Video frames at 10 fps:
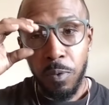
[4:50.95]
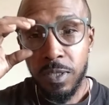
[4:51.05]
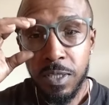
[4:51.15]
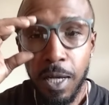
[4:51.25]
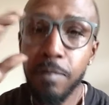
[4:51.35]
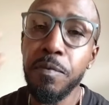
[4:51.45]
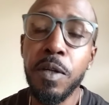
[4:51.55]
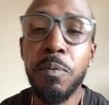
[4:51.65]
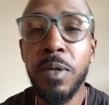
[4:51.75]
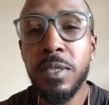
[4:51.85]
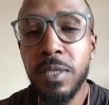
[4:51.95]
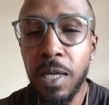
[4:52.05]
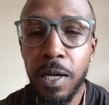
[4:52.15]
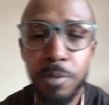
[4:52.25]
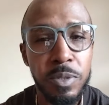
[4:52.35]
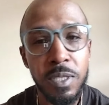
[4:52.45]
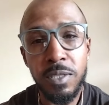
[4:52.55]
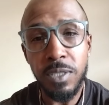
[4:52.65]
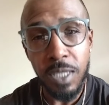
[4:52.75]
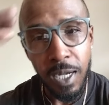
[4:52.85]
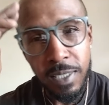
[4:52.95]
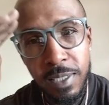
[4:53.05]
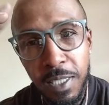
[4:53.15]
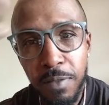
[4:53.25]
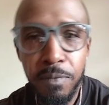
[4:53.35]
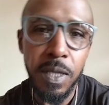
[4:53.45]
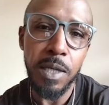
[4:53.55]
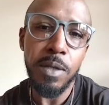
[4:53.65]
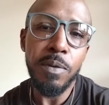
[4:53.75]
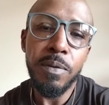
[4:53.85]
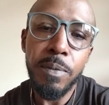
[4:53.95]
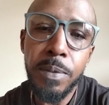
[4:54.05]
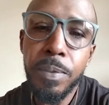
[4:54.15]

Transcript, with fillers: One time for the one time, Sunshyne TV